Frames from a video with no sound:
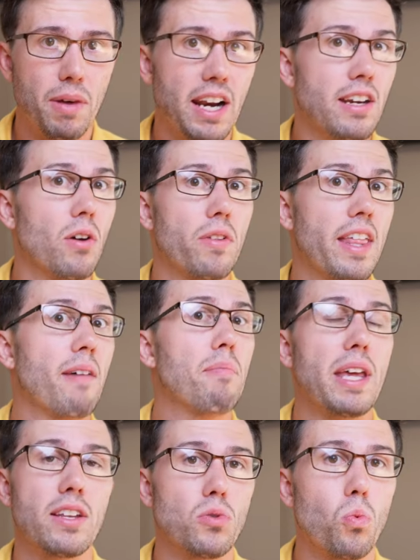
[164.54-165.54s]
but I know that
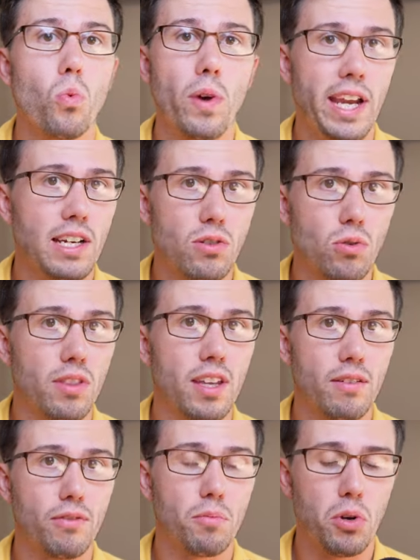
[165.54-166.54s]
pen is way too
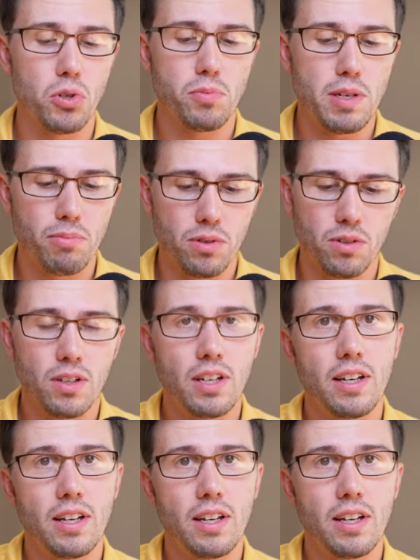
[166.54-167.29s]
thin for most people.